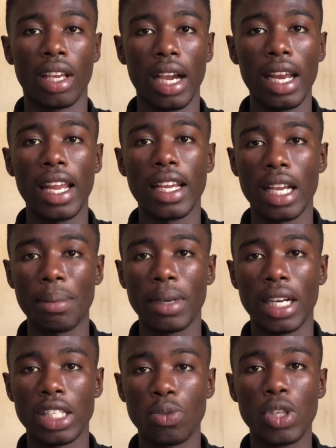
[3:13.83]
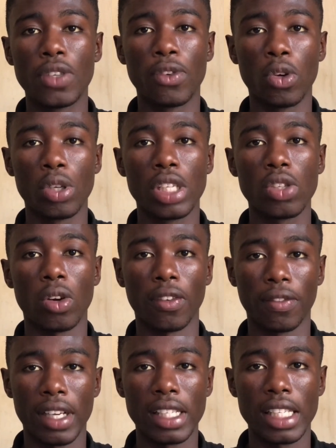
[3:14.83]
Unlike CapCut, which focuses on
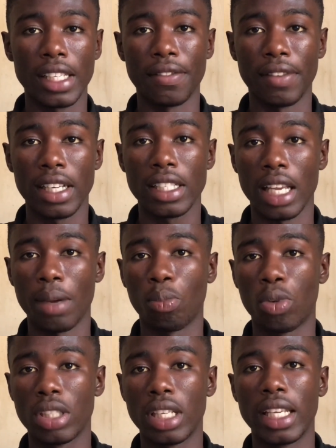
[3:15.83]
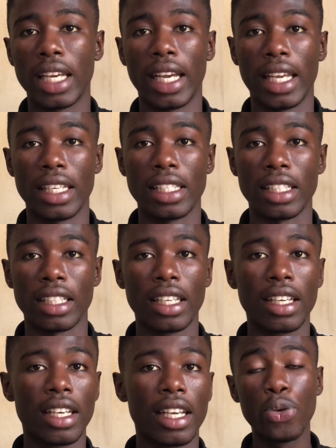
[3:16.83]
fancy effects and multi-layer editing,
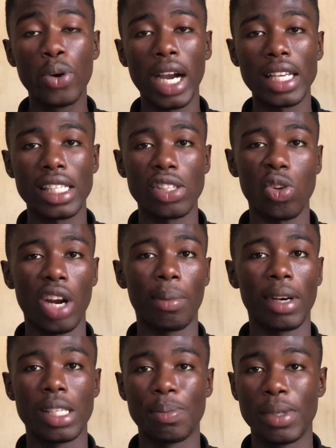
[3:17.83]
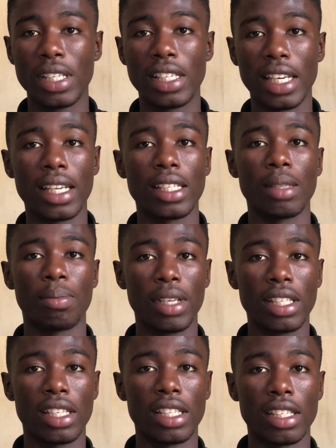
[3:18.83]
YouCut is all about speed and
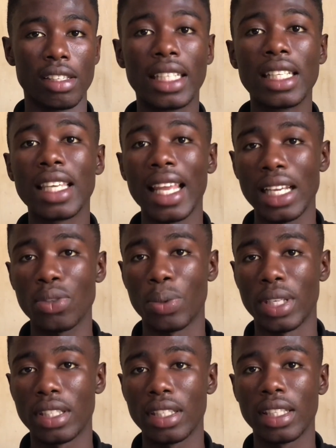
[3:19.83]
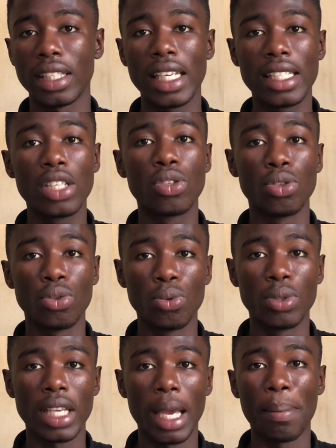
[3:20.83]
simplicity. It is lightweight, easy to
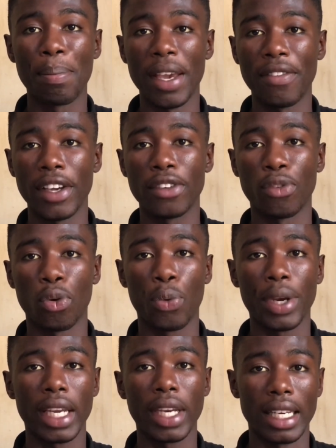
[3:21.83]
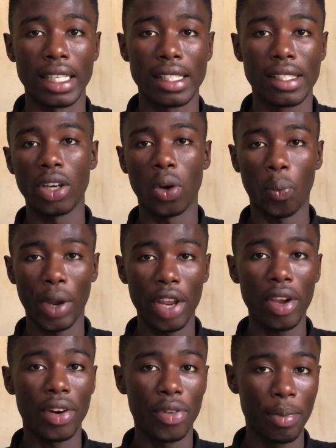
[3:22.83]
use, and perfect for quick edits, whether
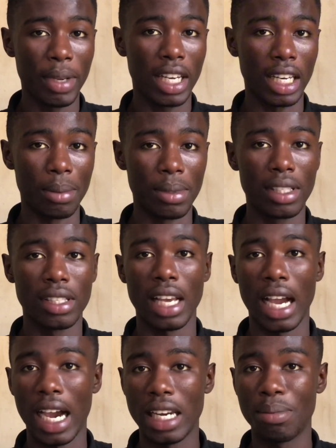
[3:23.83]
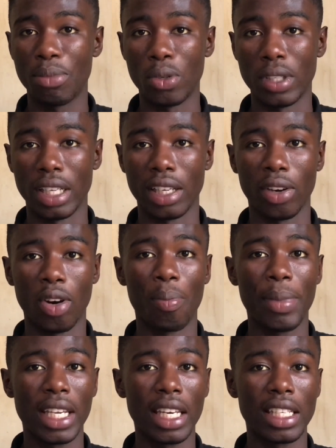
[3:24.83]
you are trimming clips, adding music, or
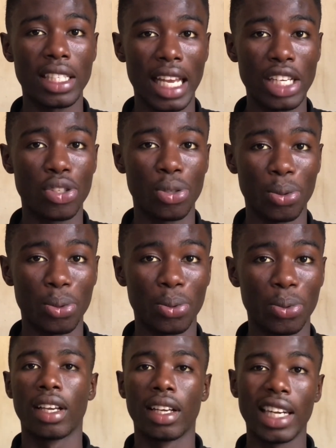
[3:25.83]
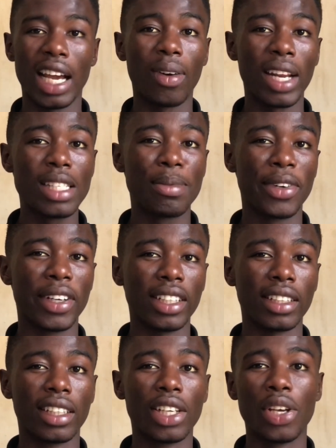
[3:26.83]
making a slideshow. Now let's be real,
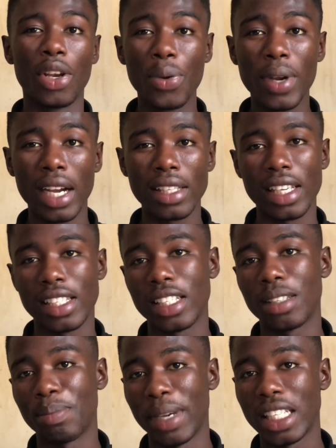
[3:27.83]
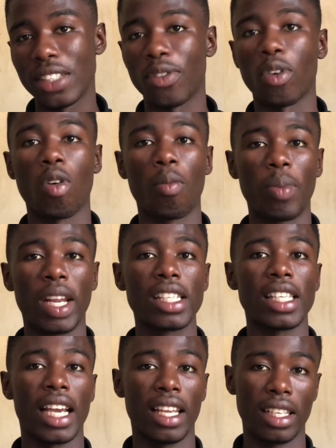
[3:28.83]
YouCut isn't meant for complex
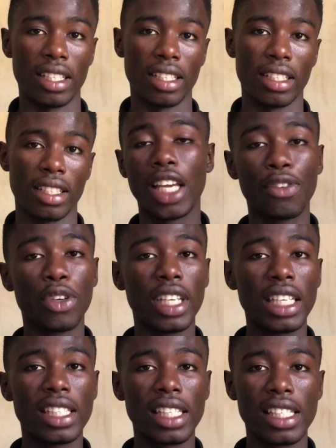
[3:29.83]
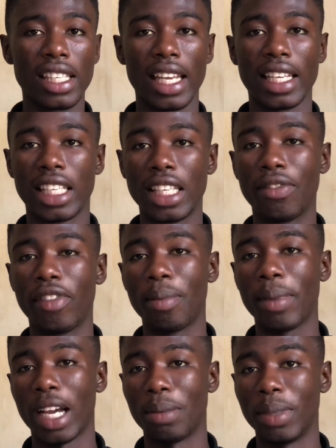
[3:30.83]
editing. If you need things like
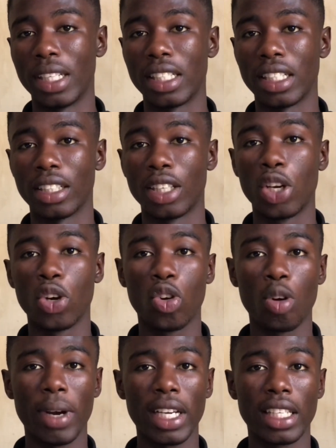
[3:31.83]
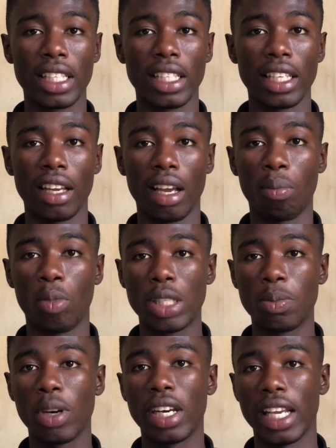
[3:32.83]
keyframe animation, chroma key, and
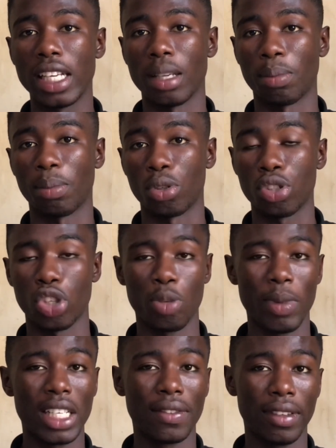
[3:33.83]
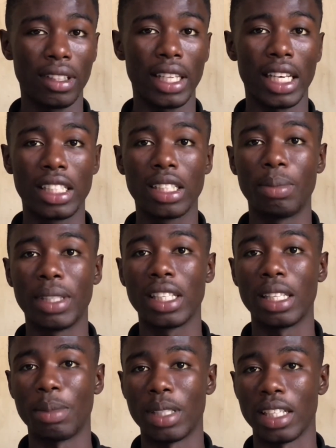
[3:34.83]
multiple layer support, you might feel a little bit
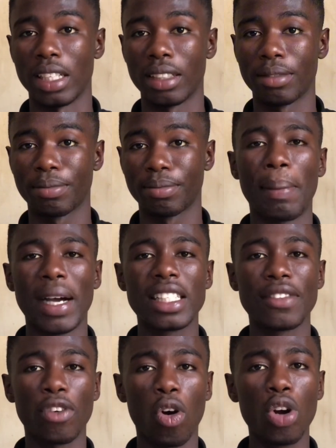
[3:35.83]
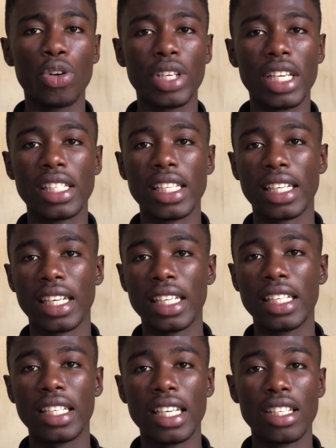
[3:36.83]
limited. But all you need is a
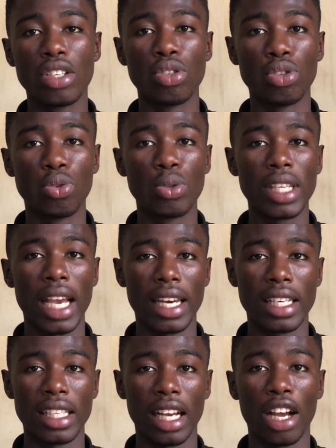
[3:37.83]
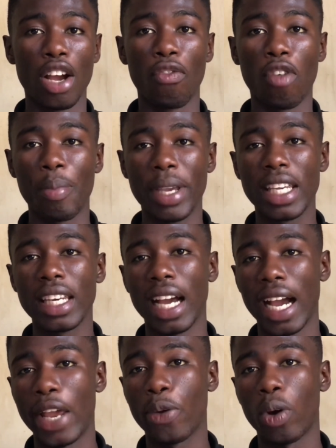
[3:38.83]
clean, easy to use editor for making
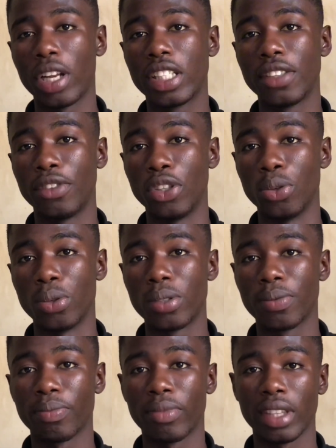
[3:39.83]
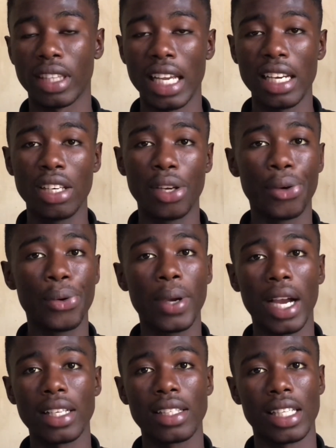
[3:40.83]
high quality videos. Then
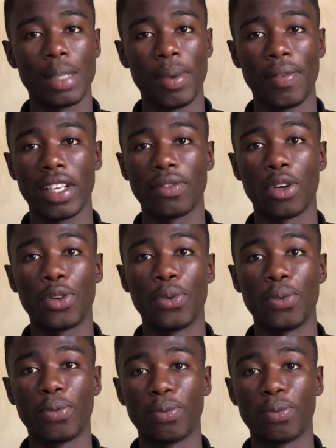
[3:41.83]
YouCut is perfect for you.